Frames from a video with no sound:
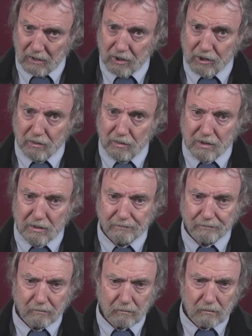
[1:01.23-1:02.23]
issues
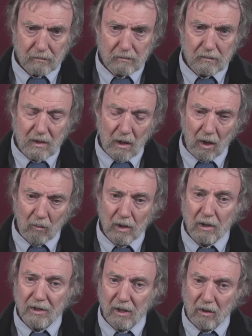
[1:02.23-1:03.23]
are
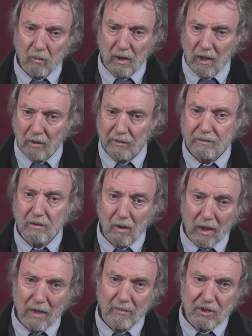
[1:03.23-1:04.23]
really around
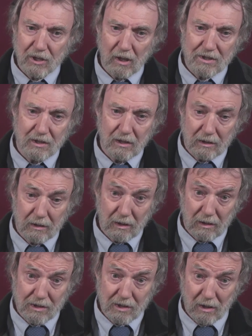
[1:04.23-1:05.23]
how much arsenic
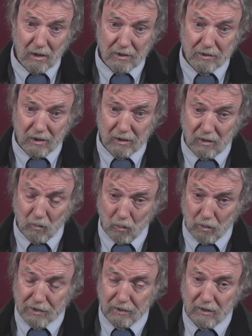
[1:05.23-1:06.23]
is in our drinking
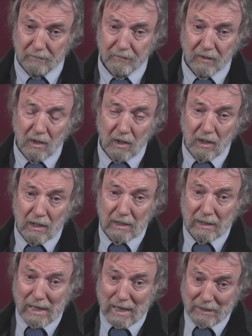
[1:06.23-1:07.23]
water,
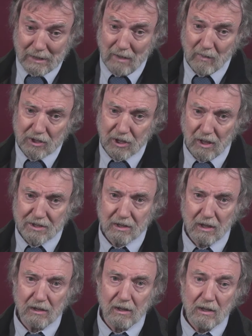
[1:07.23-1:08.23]
and how much
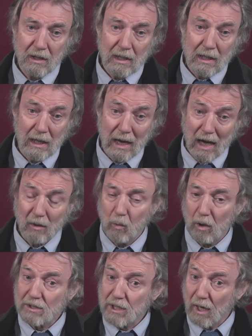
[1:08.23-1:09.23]
arsenic and
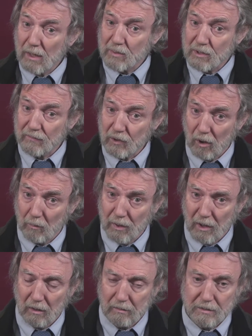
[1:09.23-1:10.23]
what types of
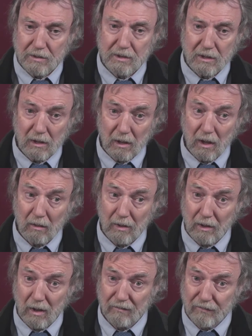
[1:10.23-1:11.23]
compounds are in
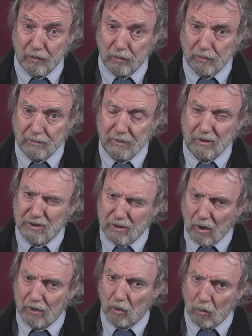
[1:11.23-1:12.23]
our food, because
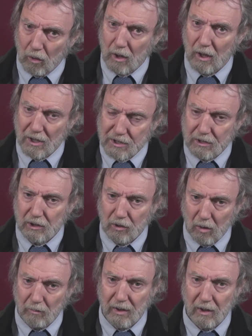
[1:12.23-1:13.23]
not all arsenic
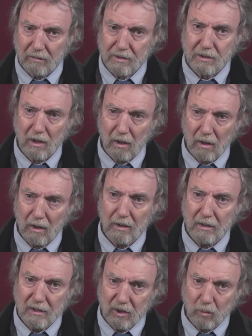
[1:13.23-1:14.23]
compounds are
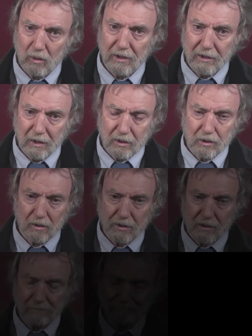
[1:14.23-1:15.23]
equally
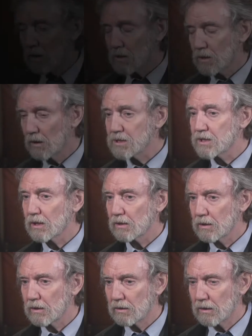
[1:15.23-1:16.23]
dangerous. So let's take
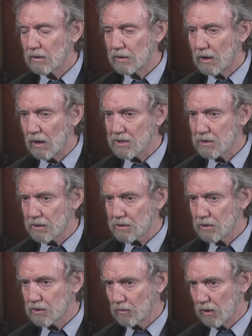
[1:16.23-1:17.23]
the arsenic
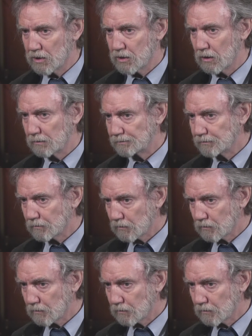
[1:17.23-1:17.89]
situation.